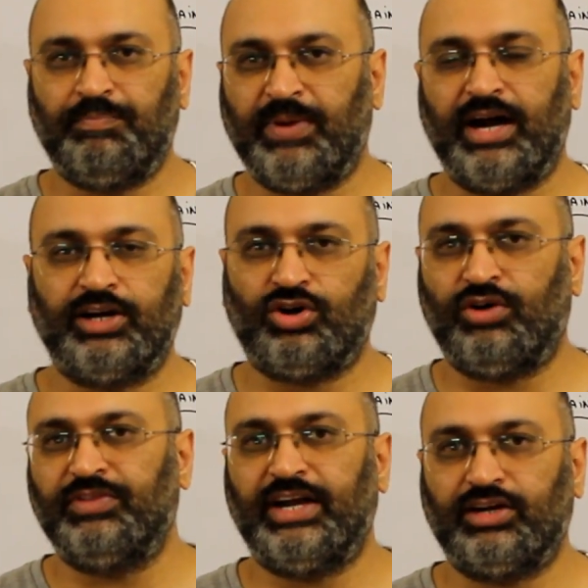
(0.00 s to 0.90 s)
part
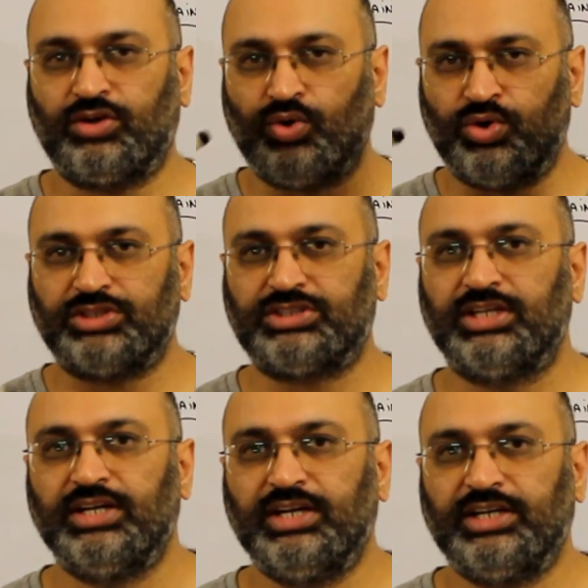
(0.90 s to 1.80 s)
of that
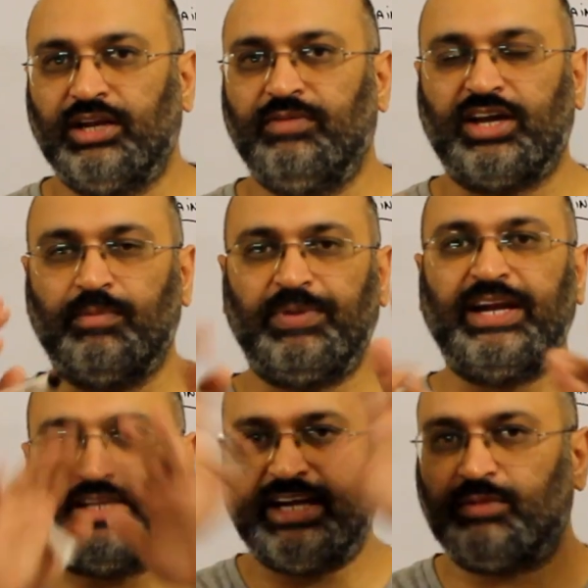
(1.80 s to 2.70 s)
course till we
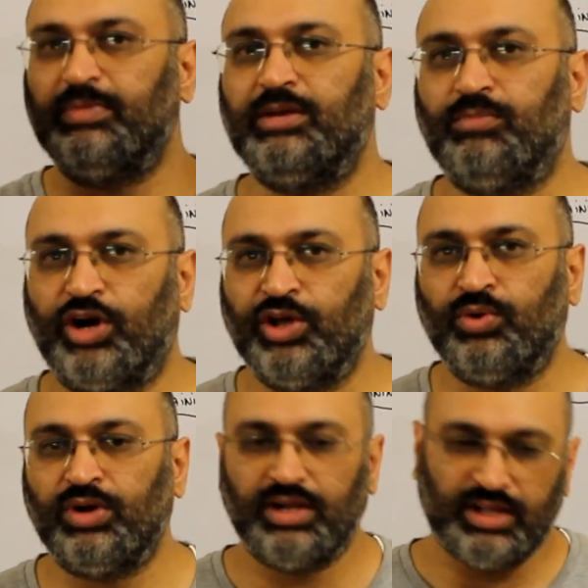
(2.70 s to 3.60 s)
complete that main
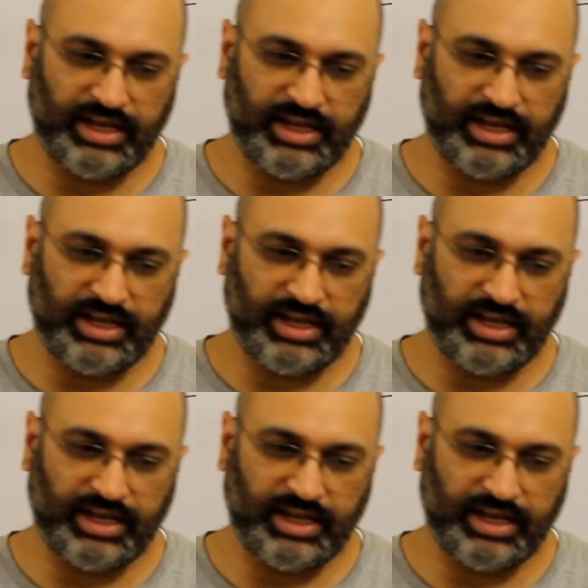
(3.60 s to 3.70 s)
module,